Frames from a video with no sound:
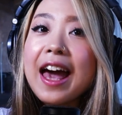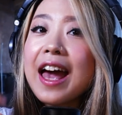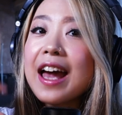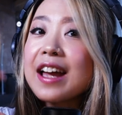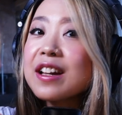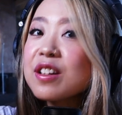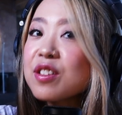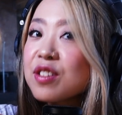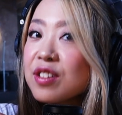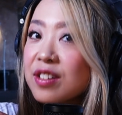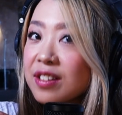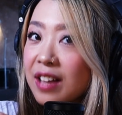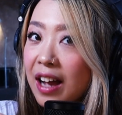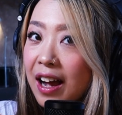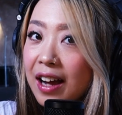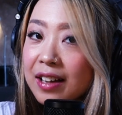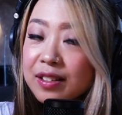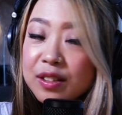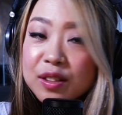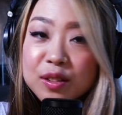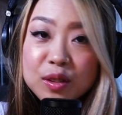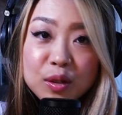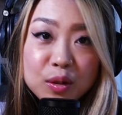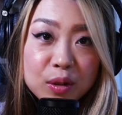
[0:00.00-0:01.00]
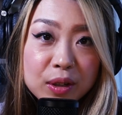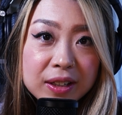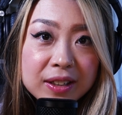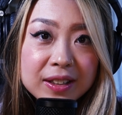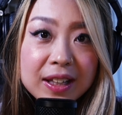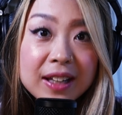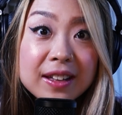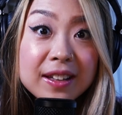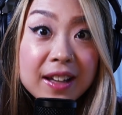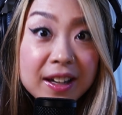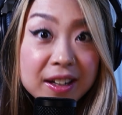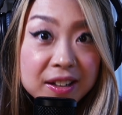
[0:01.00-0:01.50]
and start
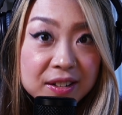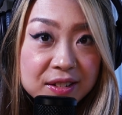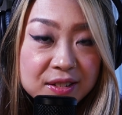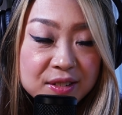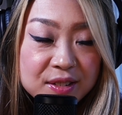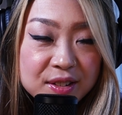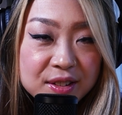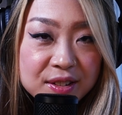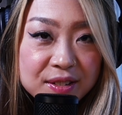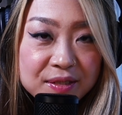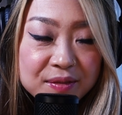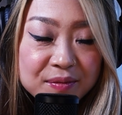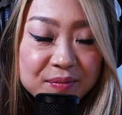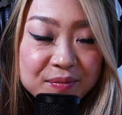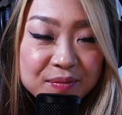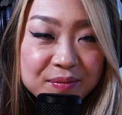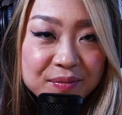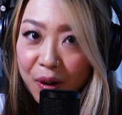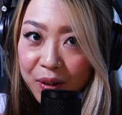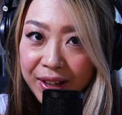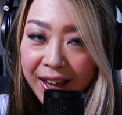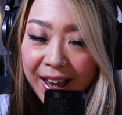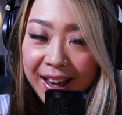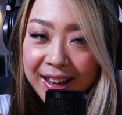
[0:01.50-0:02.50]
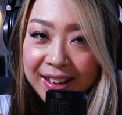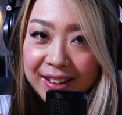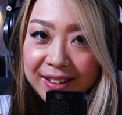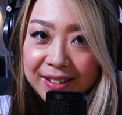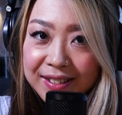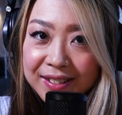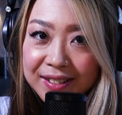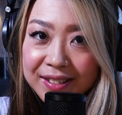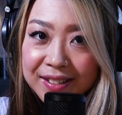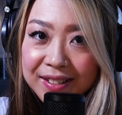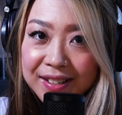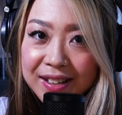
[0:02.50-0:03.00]
doing the letters. Okay,